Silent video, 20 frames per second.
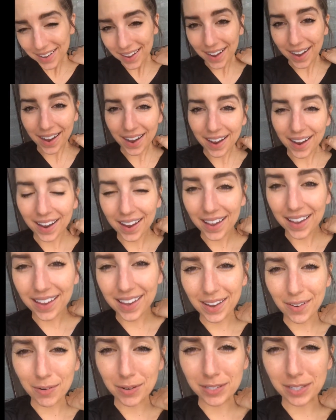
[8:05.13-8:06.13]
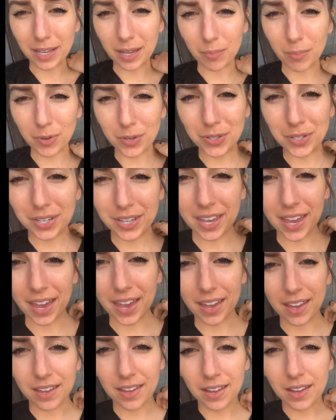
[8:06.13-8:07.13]
I was able to
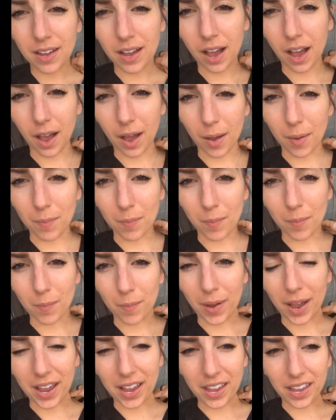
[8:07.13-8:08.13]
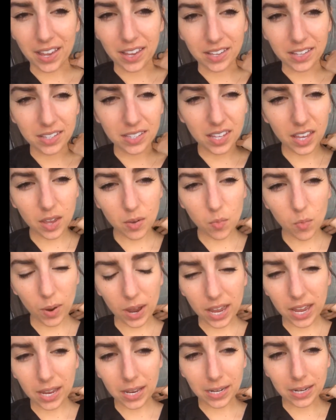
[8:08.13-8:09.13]
get my same
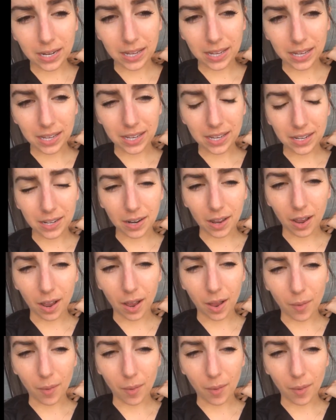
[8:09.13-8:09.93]
weight in